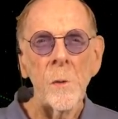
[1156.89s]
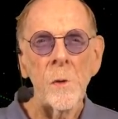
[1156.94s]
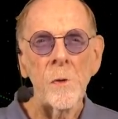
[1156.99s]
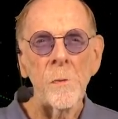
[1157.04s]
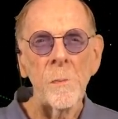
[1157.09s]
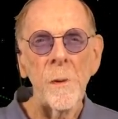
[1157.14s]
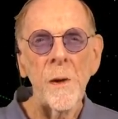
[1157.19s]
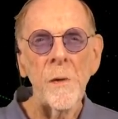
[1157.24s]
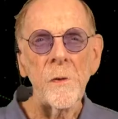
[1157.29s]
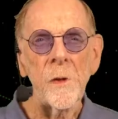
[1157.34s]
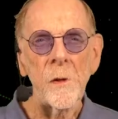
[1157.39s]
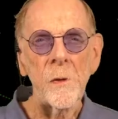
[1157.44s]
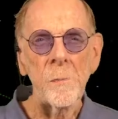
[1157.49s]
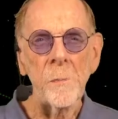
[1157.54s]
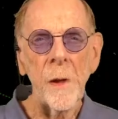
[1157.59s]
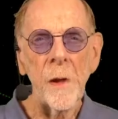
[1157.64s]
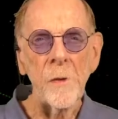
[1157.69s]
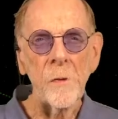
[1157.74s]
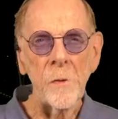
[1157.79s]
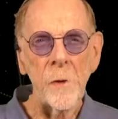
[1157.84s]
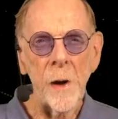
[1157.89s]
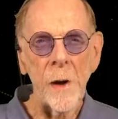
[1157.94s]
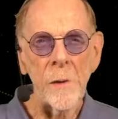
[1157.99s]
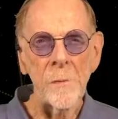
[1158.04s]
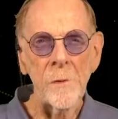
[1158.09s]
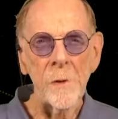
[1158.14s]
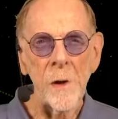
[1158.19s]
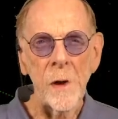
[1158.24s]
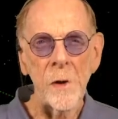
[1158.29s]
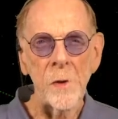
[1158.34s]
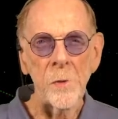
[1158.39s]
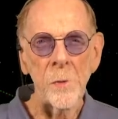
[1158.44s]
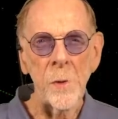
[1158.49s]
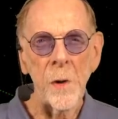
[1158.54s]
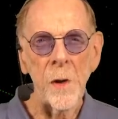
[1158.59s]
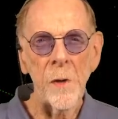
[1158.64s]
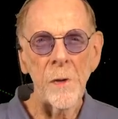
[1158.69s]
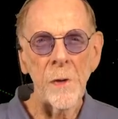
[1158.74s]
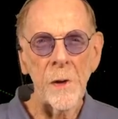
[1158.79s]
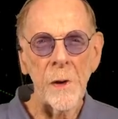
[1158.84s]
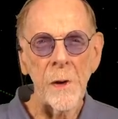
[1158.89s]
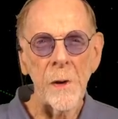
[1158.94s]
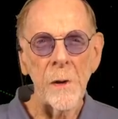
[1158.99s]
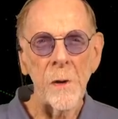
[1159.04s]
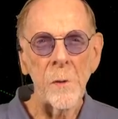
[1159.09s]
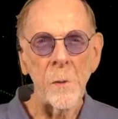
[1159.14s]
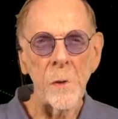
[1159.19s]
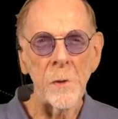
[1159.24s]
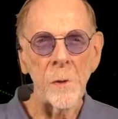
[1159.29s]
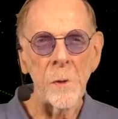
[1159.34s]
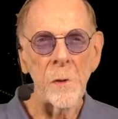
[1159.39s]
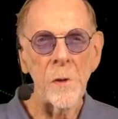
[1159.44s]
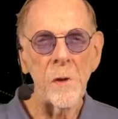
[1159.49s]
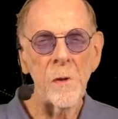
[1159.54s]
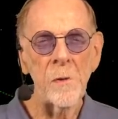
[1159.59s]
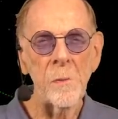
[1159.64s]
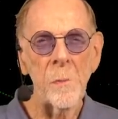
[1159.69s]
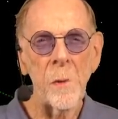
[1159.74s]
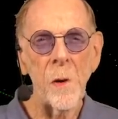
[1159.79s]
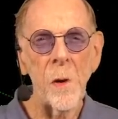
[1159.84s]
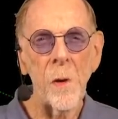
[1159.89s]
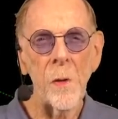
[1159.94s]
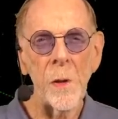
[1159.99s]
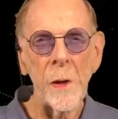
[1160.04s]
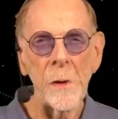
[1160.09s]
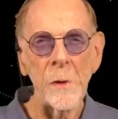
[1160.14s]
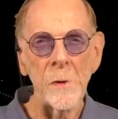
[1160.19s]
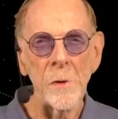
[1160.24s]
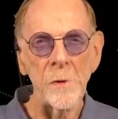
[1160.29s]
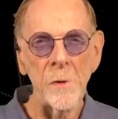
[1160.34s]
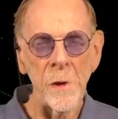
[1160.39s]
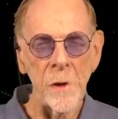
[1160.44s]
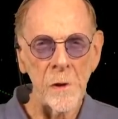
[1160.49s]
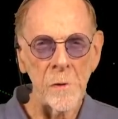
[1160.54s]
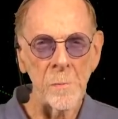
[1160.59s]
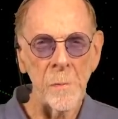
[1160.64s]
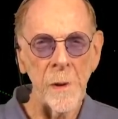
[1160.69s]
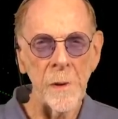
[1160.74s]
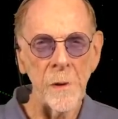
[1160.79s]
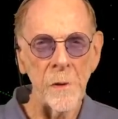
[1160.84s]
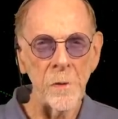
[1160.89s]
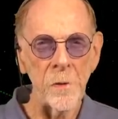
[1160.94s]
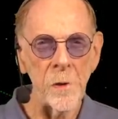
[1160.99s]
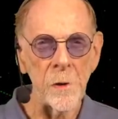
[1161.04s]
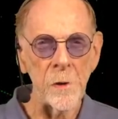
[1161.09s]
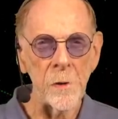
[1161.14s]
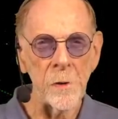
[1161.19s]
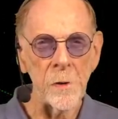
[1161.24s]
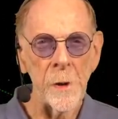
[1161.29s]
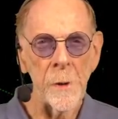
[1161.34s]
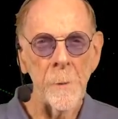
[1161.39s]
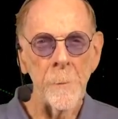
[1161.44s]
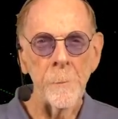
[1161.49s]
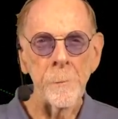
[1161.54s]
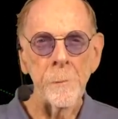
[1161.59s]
which means a spacecraft can dwell there with only small energy expenditures.